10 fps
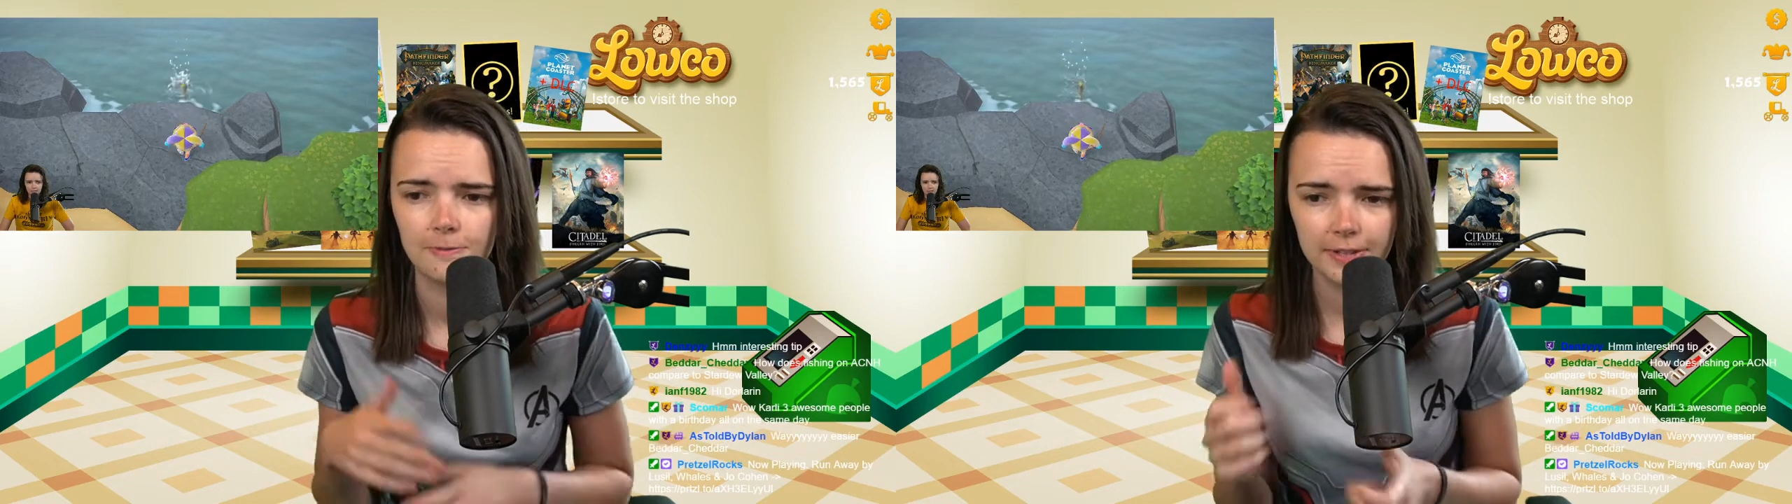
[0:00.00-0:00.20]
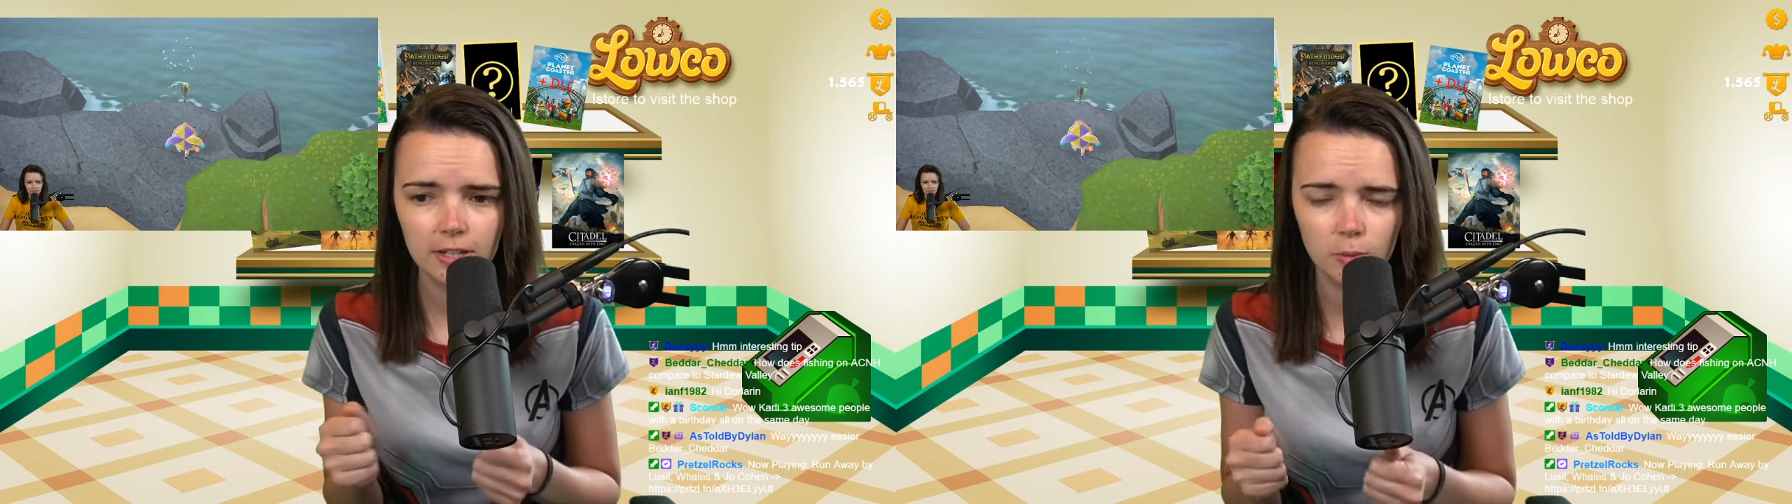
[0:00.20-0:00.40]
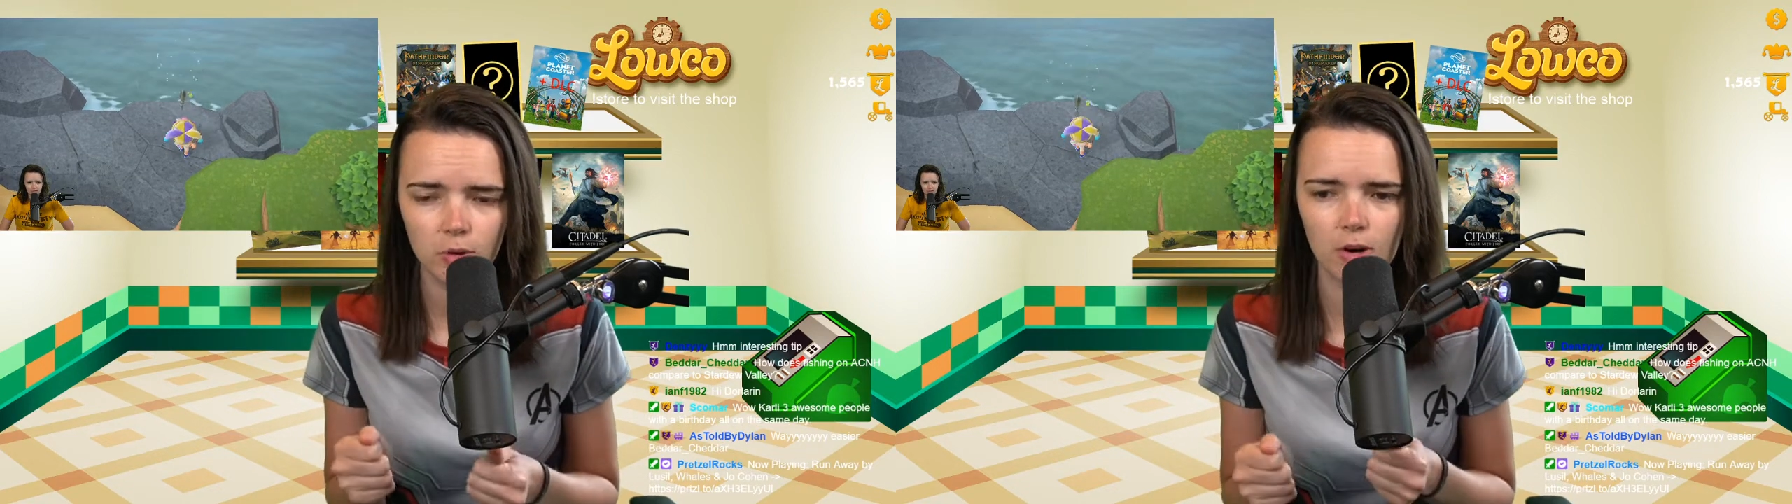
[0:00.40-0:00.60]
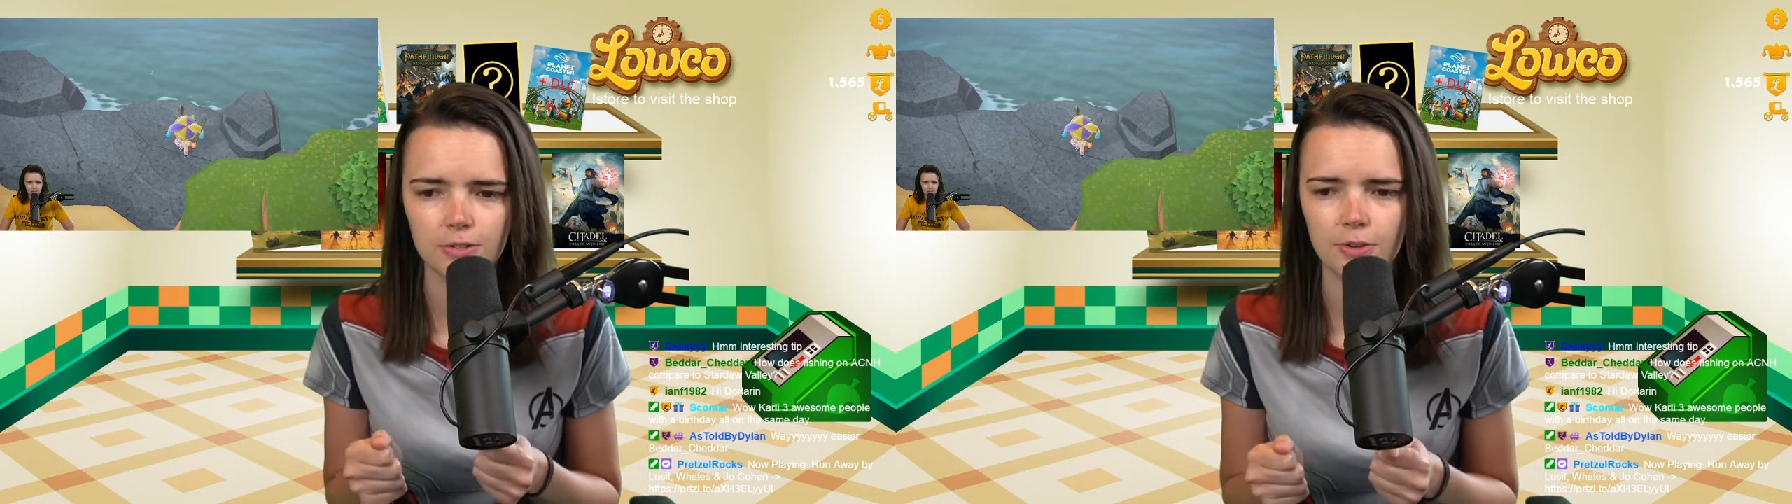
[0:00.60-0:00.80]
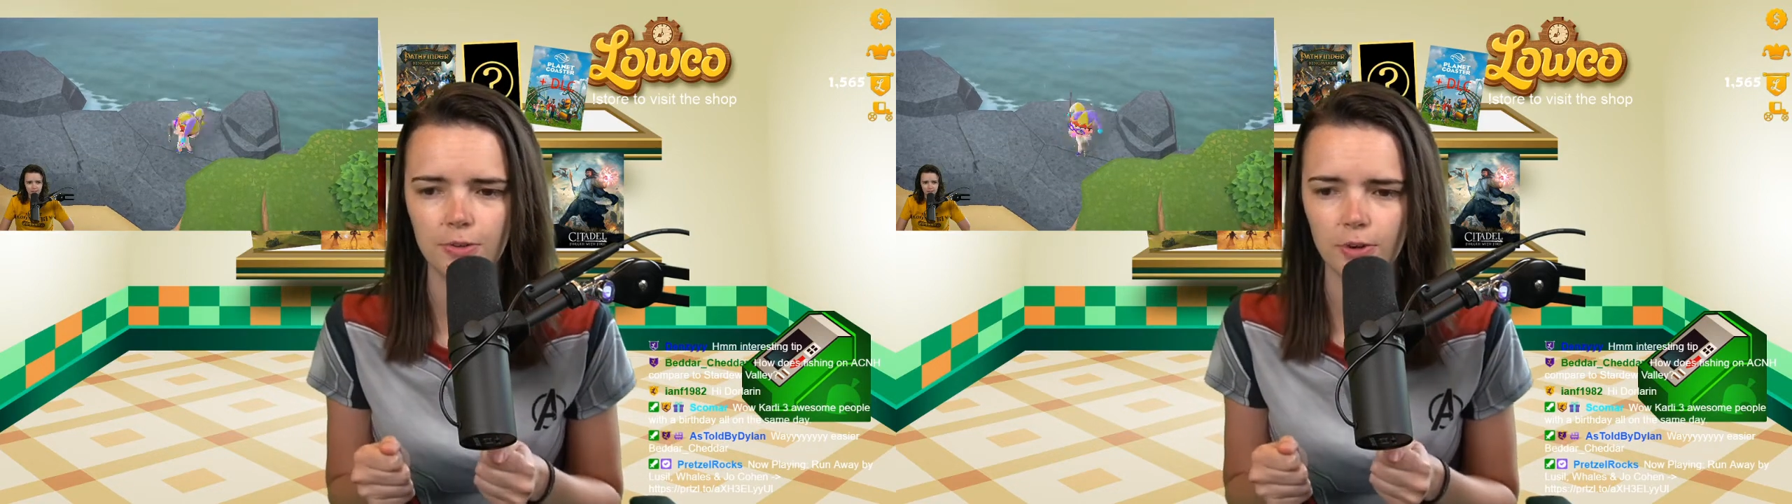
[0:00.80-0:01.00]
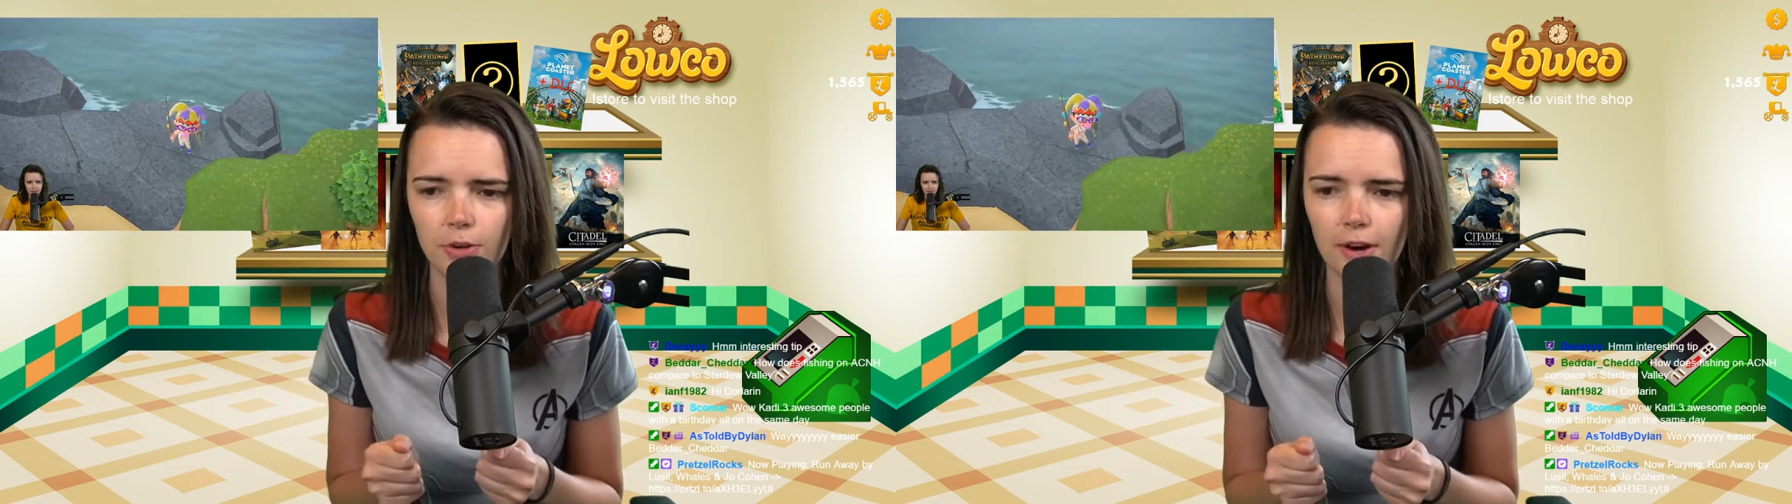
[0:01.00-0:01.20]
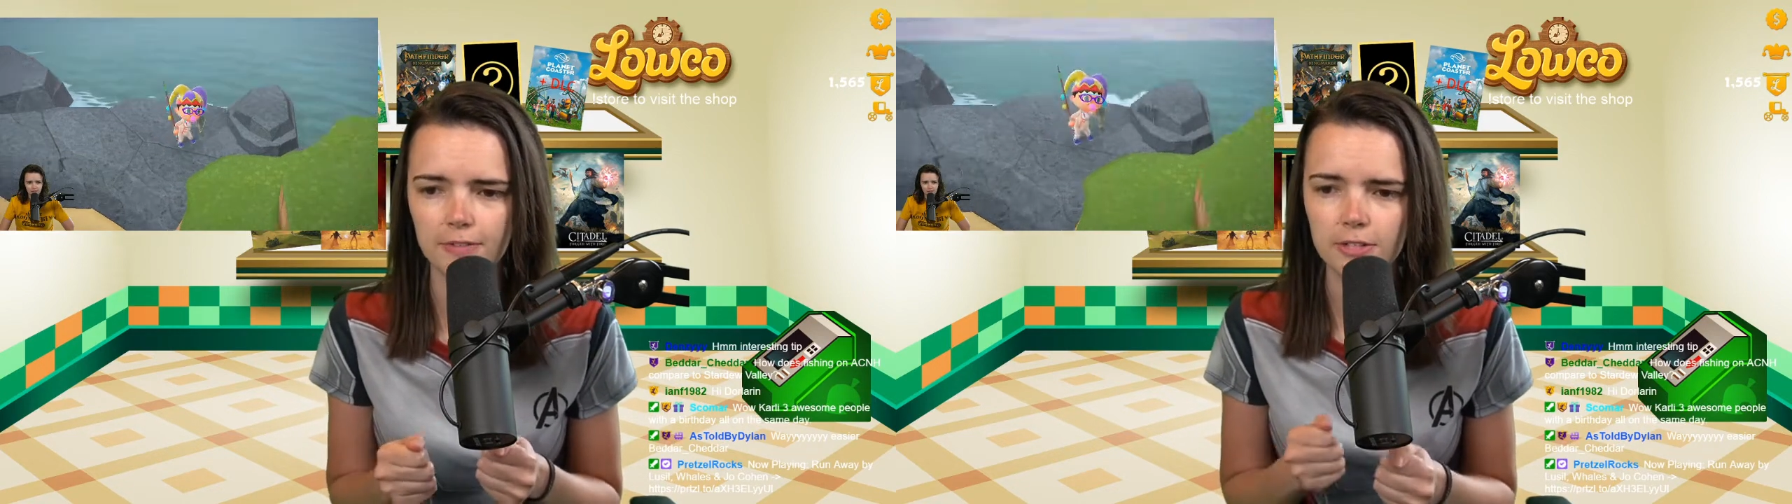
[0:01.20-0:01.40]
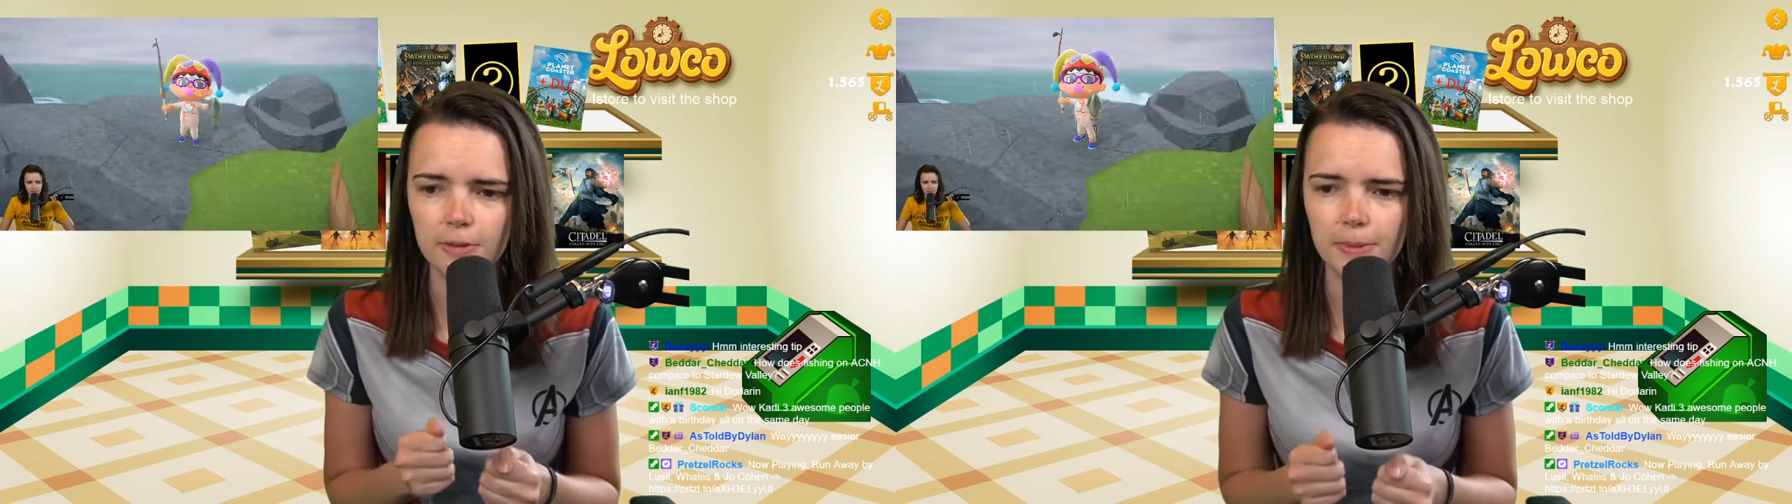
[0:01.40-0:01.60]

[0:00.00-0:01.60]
Feel will also throw you off too,